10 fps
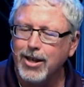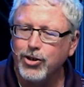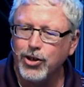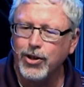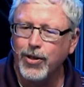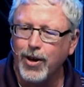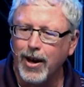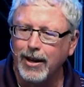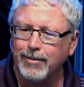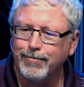Just a
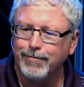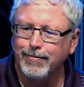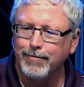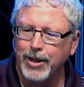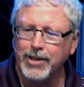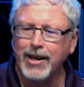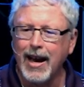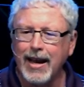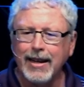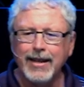thought. Because
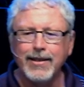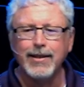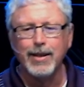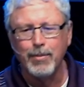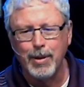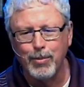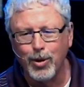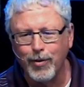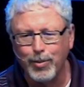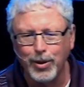God isn't a member
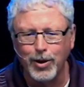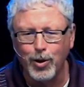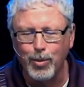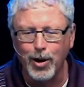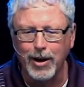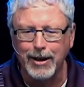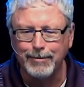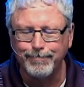of a political party.